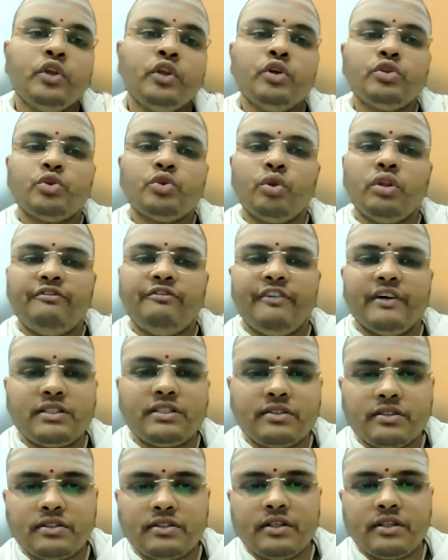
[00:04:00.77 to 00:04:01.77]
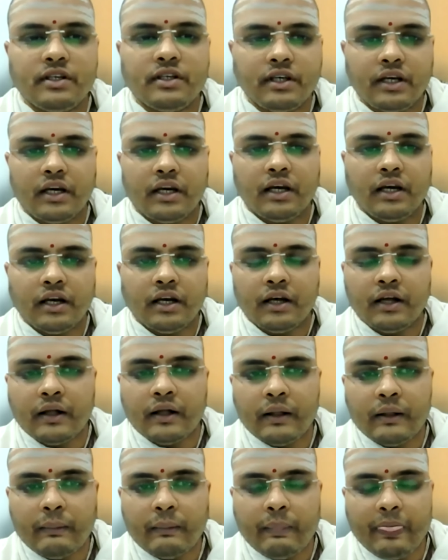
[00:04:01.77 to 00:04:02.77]
So the first uh,
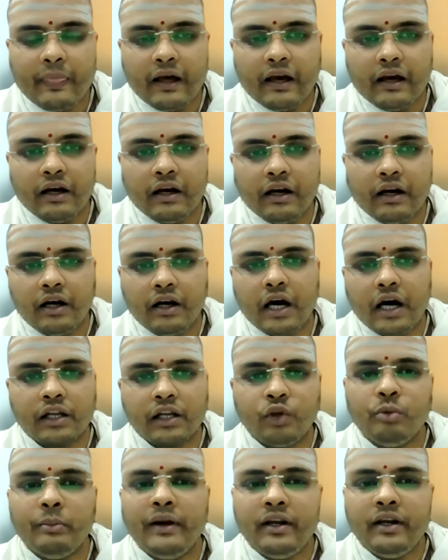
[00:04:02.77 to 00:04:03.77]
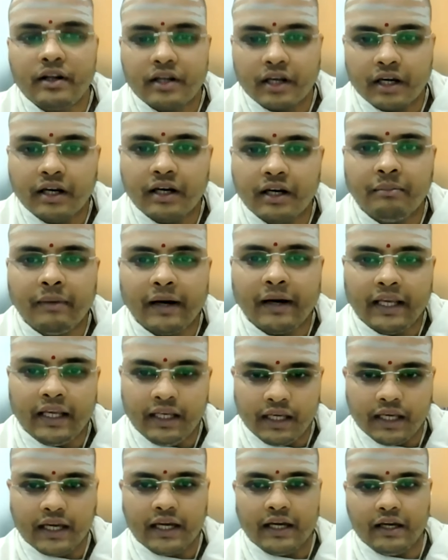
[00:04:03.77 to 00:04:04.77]
uh argument uh, by
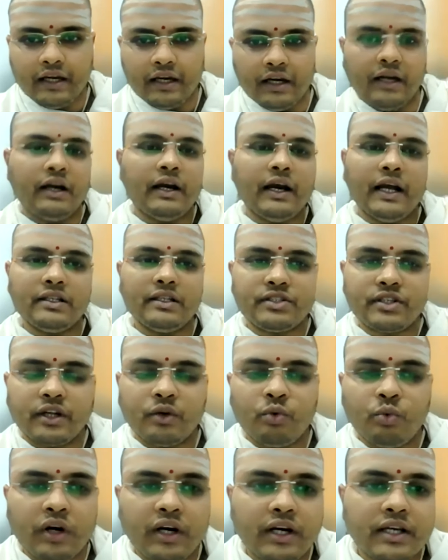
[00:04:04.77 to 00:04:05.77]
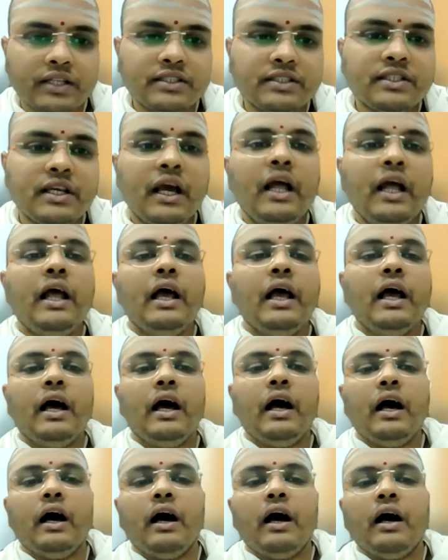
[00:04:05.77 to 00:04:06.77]
uh, Alston was
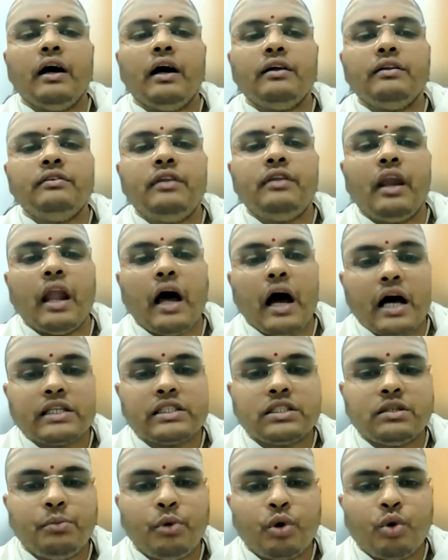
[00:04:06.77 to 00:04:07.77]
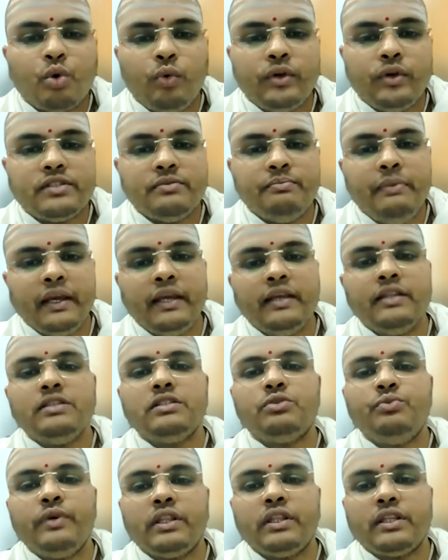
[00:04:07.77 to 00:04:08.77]
the last book which
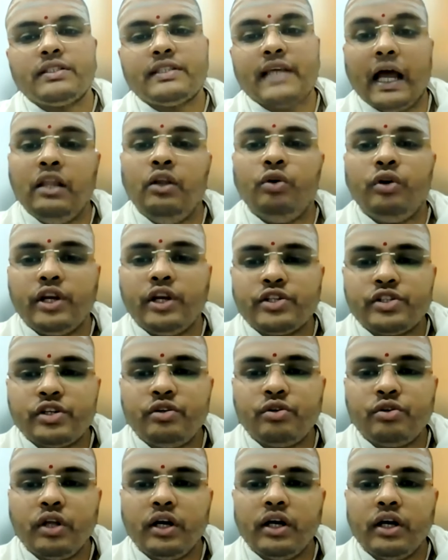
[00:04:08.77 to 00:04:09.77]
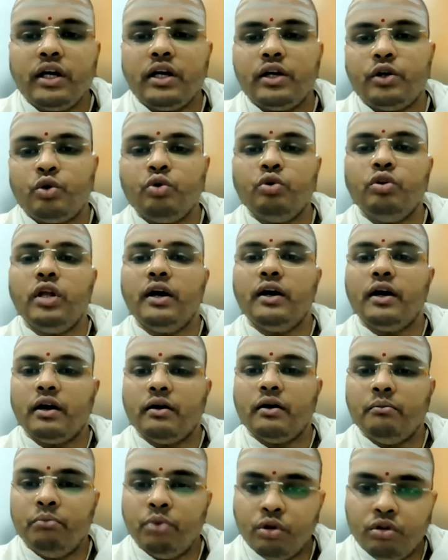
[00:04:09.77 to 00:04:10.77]
begins with the salutation to the to the
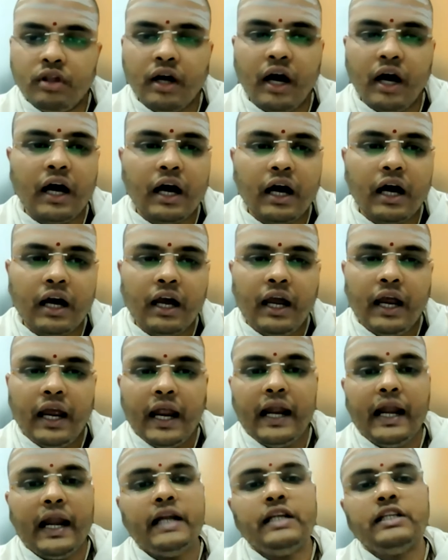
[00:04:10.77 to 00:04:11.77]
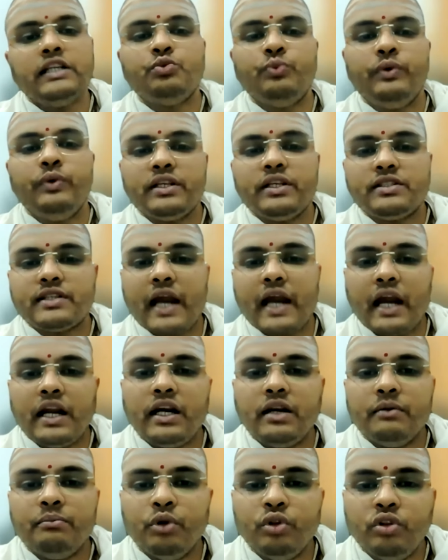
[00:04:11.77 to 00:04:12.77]
Buddha and ends with a
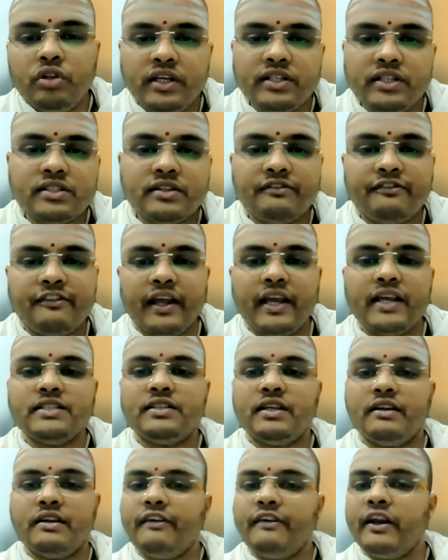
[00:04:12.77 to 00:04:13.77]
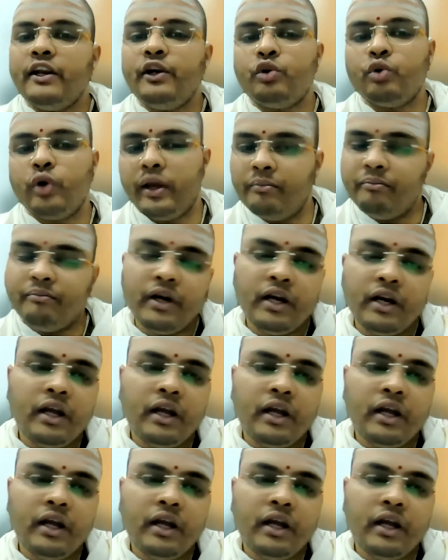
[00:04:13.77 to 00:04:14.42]
standard Buddhist phrase referring to him.